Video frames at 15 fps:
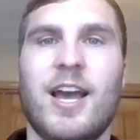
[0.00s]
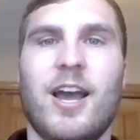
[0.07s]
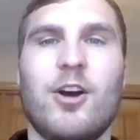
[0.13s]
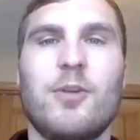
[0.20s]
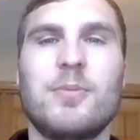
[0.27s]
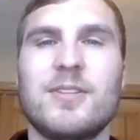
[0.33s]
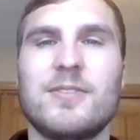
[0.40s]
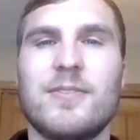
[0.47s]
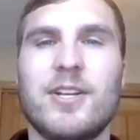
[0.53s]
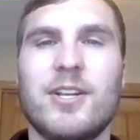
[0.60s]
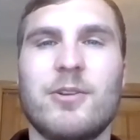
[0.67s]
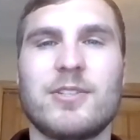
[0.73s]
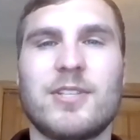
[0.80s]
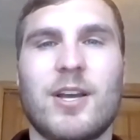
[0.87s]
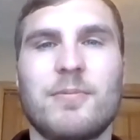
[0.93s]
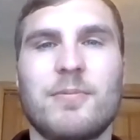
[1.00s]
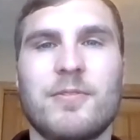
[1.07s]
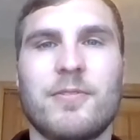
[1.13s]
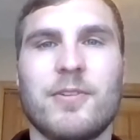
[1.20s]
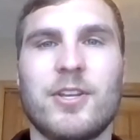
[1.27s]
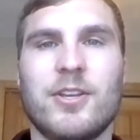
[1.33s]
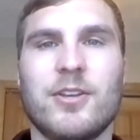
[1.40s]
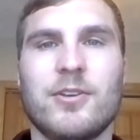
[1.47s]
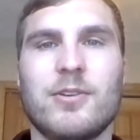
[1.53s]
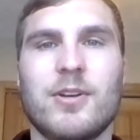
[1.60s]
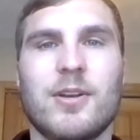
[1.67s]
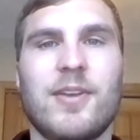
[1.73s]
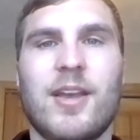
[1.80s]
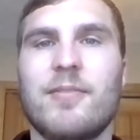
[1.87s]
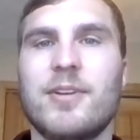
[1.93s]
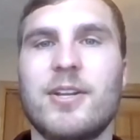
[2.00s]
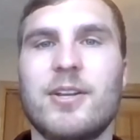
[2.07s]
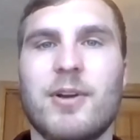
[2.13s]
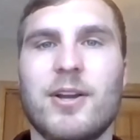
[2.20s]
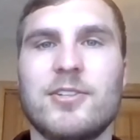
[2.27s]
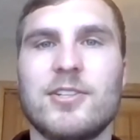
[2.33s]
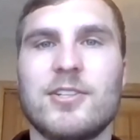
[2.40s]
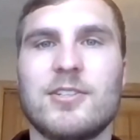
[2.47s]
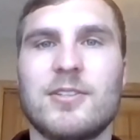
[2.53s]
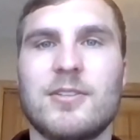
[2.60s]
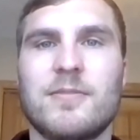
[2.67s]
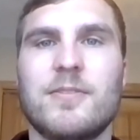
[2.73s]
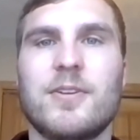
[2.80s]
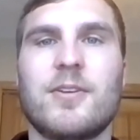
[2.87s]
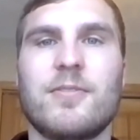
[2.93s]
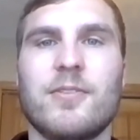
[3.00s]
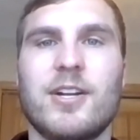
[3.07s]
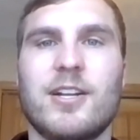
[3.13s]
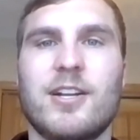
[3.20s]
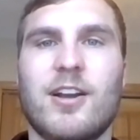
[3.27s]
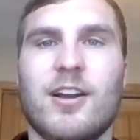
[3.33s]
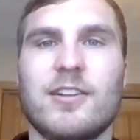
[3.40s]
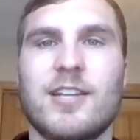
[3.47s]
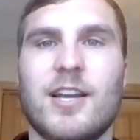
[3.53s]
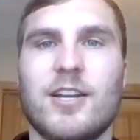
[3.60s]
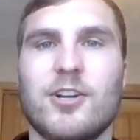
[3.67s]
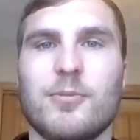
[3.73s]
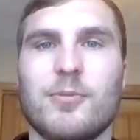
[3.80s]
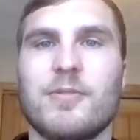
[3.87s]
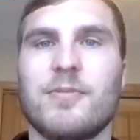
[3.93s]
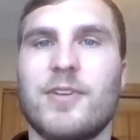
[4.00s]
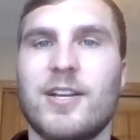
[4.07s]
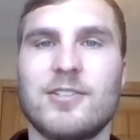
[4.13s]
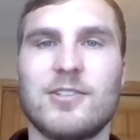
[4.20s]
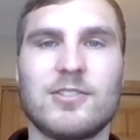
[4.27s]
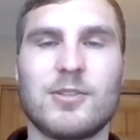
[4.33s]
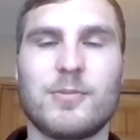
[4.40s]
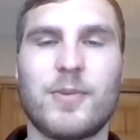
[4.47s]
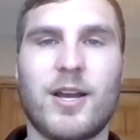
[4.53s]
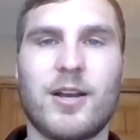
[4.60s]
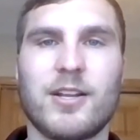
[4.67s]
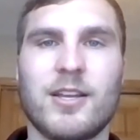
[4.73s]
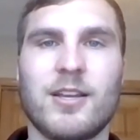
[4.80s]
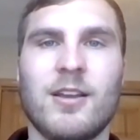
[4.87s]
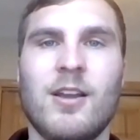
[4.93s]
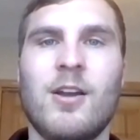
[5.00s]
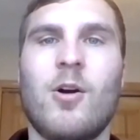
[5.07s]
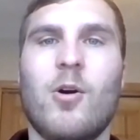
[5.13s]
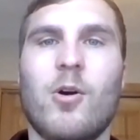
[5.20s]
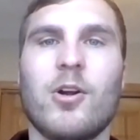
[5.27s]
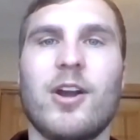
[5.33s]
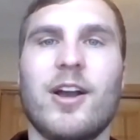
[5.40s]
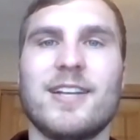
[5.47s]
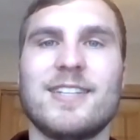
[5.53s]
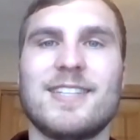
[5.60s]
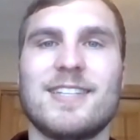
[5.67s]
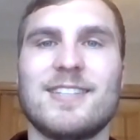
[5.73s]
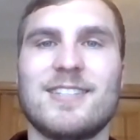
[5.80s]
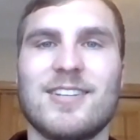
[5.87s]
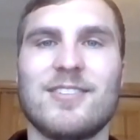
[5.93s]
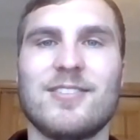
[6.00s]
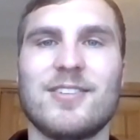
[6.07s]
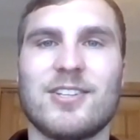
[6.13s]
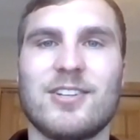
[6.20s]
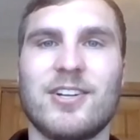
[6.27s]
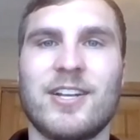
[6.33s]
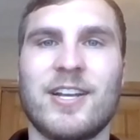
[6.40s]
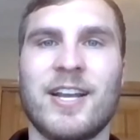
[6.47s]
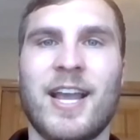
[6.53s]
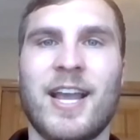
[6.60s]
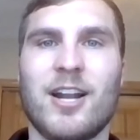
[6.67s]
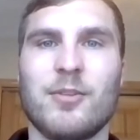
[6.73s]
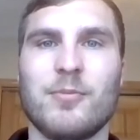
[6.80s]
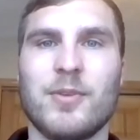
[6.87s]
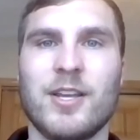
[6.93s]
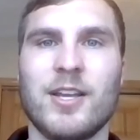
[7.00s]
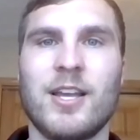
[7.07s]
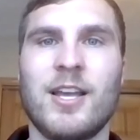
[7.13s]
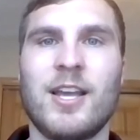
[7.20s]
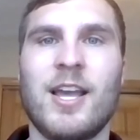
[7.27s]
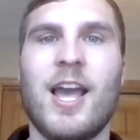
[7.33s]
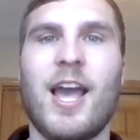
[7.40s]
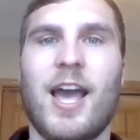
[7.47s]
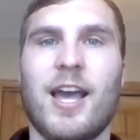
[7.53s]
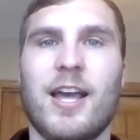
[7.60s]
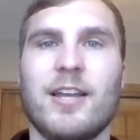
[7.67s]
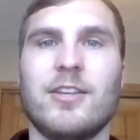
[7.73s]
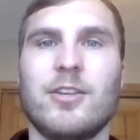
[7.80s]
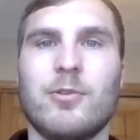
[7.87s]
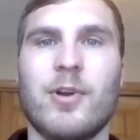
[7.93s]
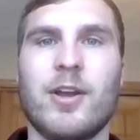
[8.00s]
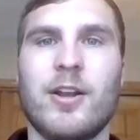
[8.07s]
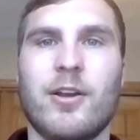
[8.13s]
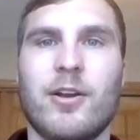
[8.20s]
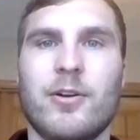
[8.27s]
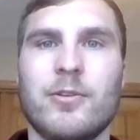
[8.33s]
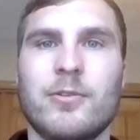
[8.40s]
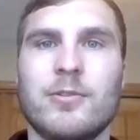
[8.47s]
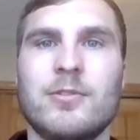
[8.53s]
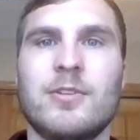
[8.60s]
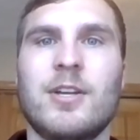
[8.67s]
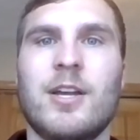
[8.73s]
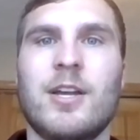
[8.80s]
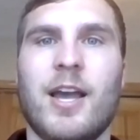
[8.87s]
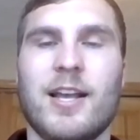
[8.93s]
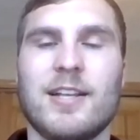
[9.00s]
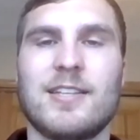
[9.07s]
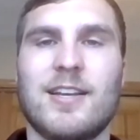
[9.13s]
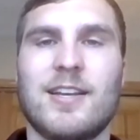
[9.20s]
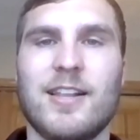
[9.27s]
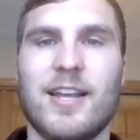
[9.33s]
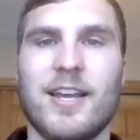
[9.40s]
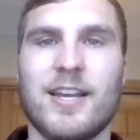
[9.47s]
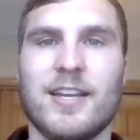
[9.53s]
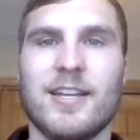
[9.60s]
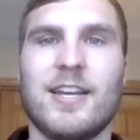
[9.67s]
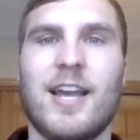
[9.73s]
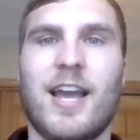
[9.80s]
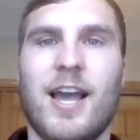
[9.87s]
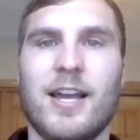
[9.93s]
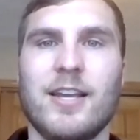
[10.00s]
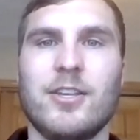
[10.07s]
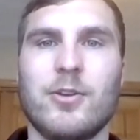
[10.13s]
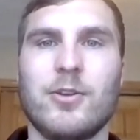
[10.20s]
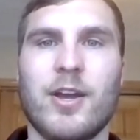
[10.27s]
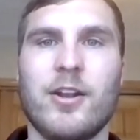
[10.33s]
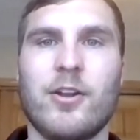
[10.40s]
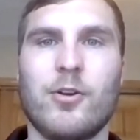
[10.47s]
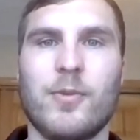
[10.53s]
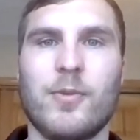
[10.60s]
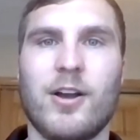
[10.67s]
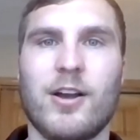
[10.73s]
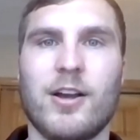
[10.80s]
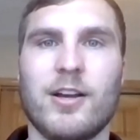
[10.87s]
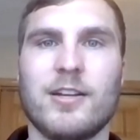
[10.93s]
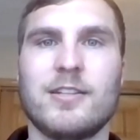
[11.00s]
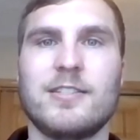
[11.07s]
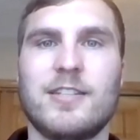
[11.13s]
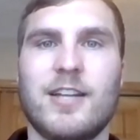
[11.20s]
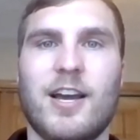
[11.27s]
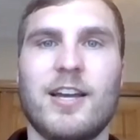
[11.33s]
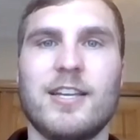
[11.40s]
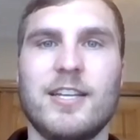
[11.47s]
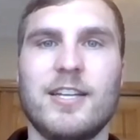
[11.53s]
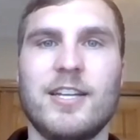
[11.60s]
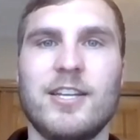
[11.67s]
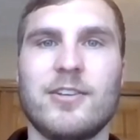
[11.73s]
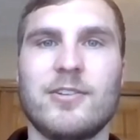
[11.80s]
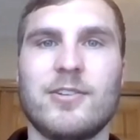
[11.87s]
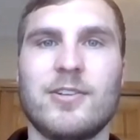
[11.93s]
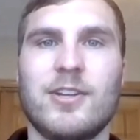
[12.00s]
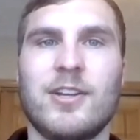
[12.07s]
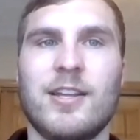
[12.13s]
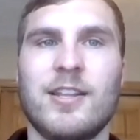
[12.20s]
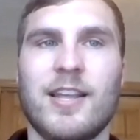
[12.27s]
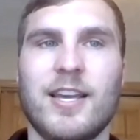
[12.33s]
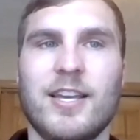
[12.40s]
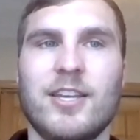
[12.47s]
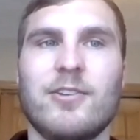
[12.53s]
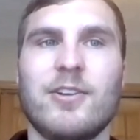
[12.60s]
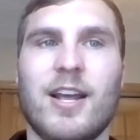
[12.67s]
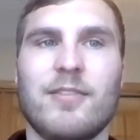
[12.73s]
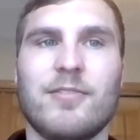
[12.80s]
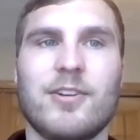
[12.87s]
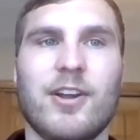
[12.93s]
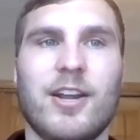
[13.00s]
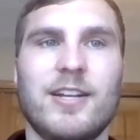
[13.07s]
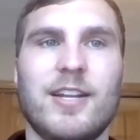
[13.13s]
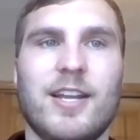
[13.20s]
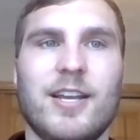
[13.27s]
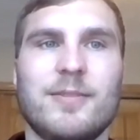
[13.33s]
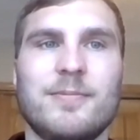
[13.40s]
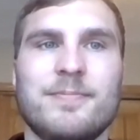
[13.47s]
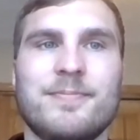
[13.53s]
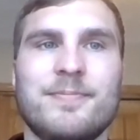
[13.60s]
I hope this video was helpful for you. If you have any questions, feel free to contact your professors about it or us at the Service Learning Academy at unosla at unomaha.edu. Thank you and have a great day.